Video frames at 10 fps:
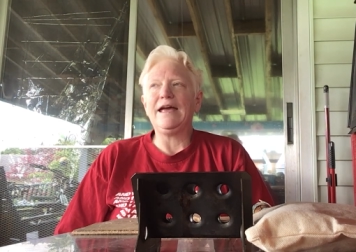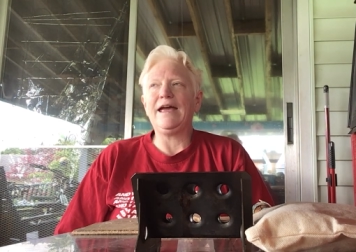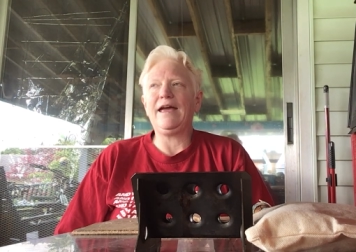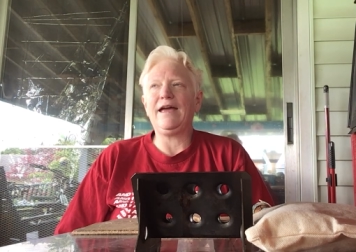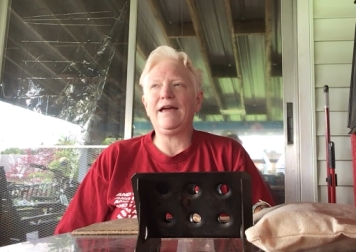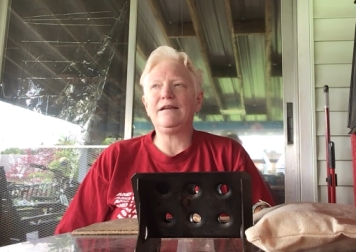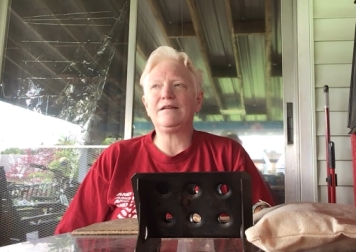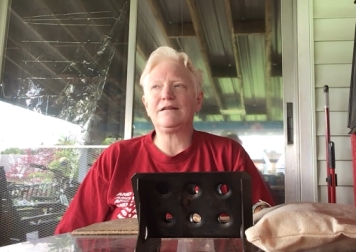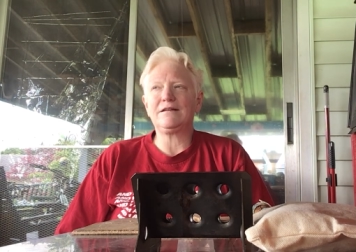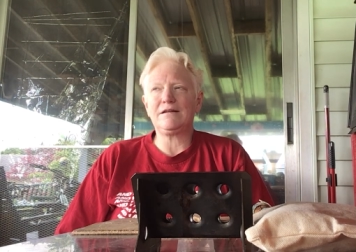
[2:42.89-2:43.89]
and
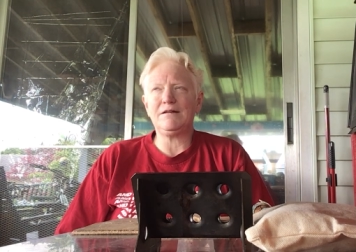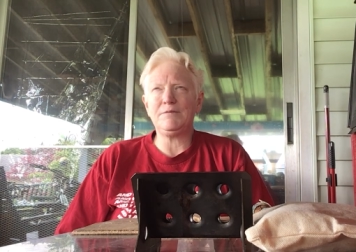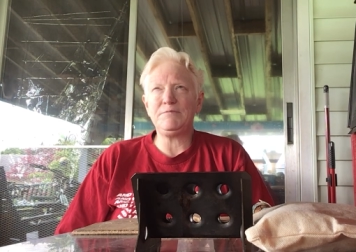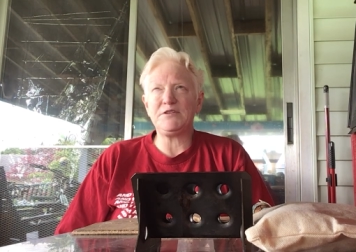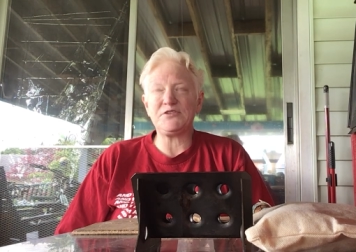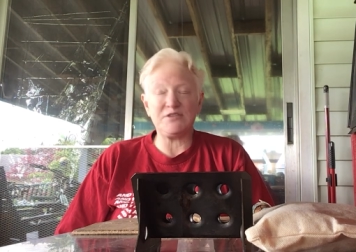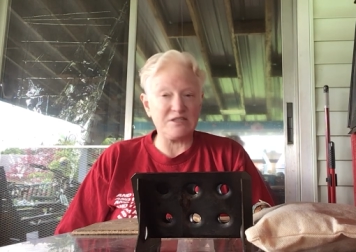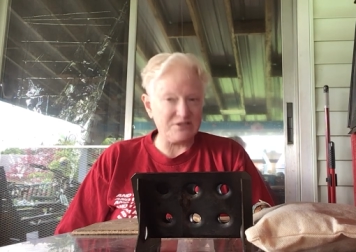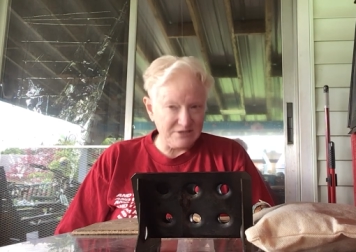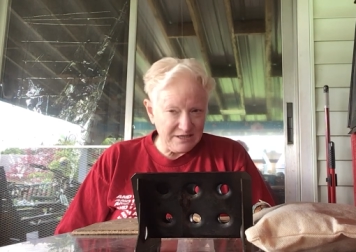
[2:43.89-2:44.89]
come the
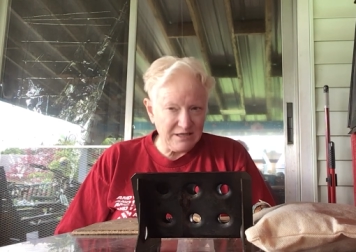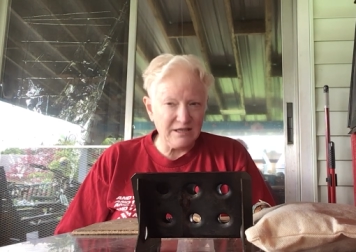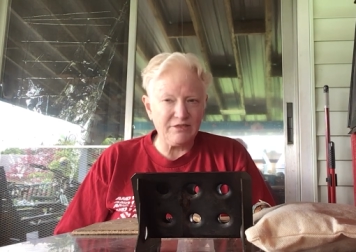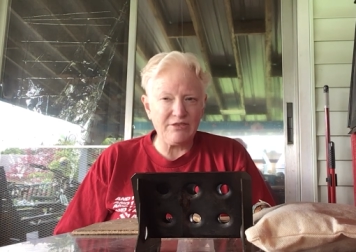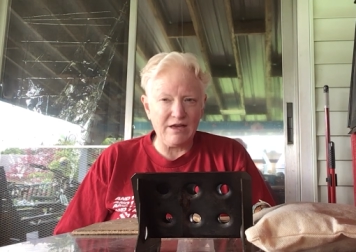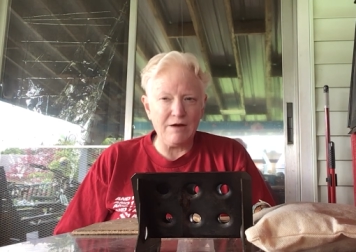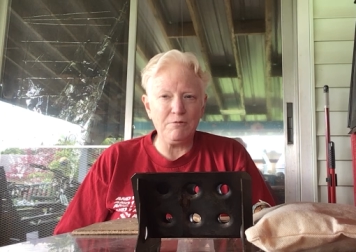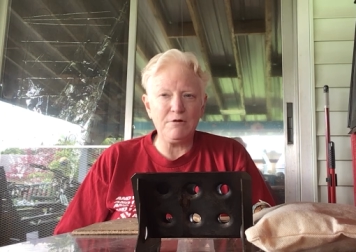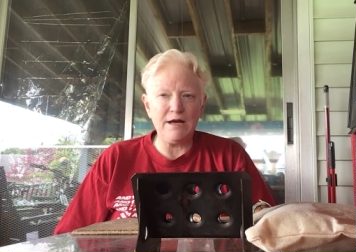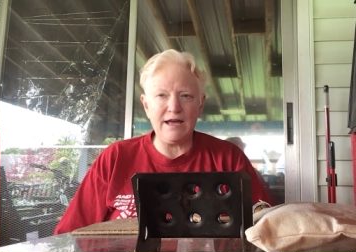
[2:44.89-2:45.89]
16th, I
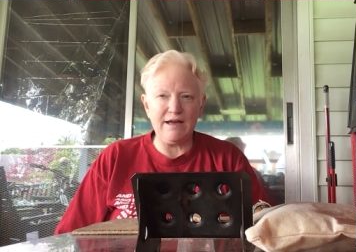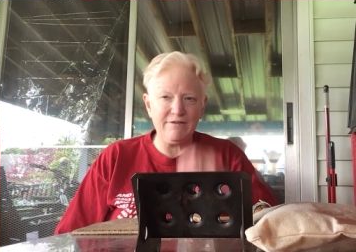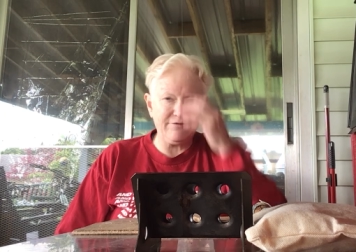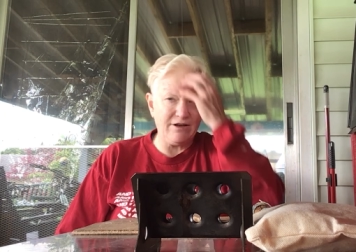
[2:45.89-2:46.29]
will have,